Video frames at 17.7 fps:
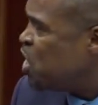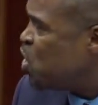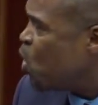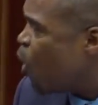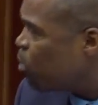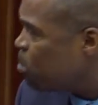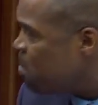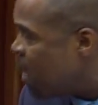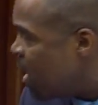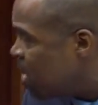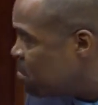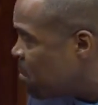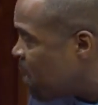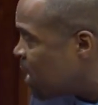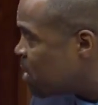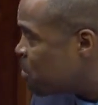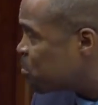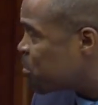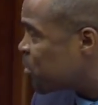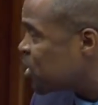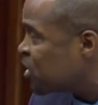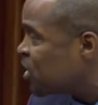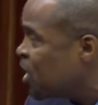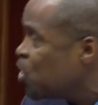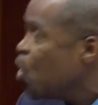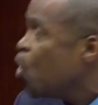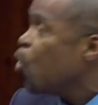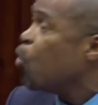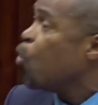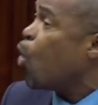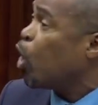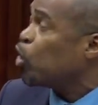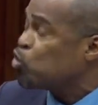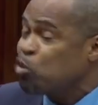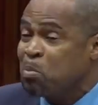young men, Madam President, who
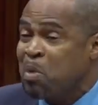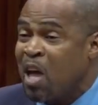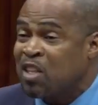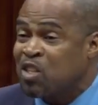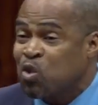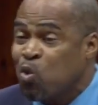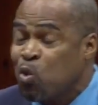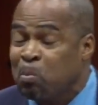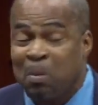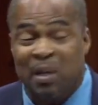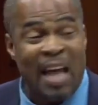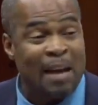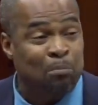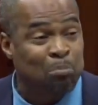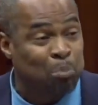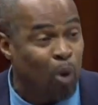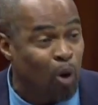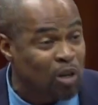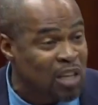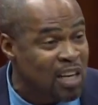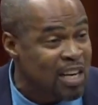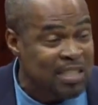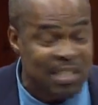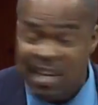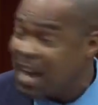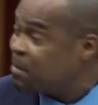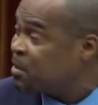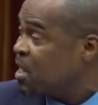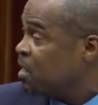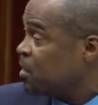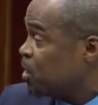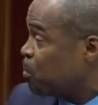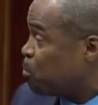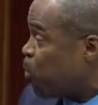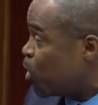ought to be at school but at Bordelaise and at
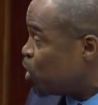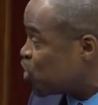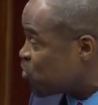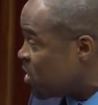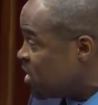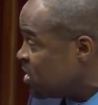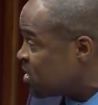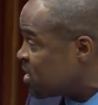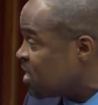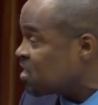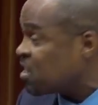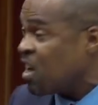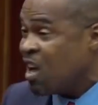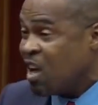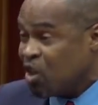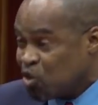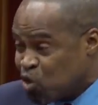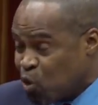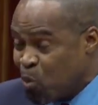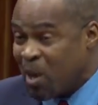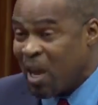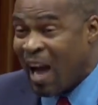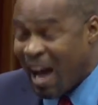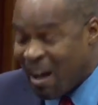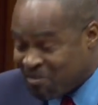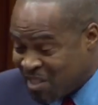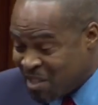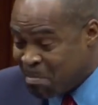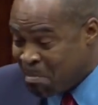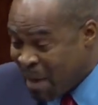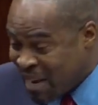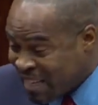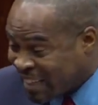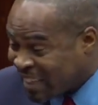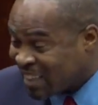the Boys Training Center? Do we have the
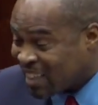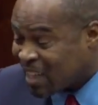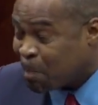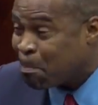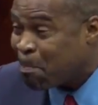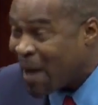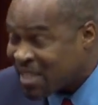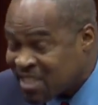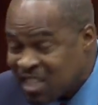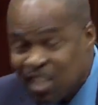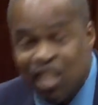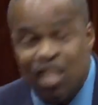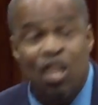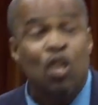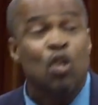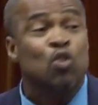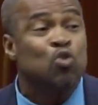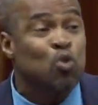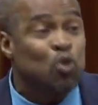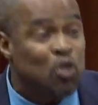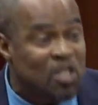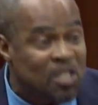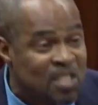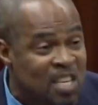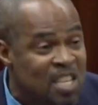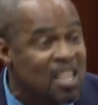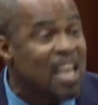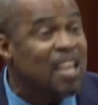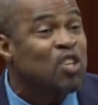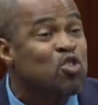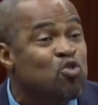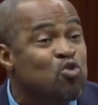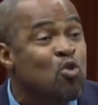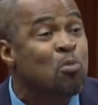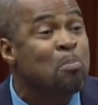medical capacity to see their
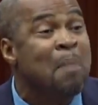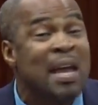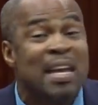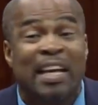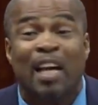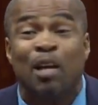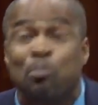true medical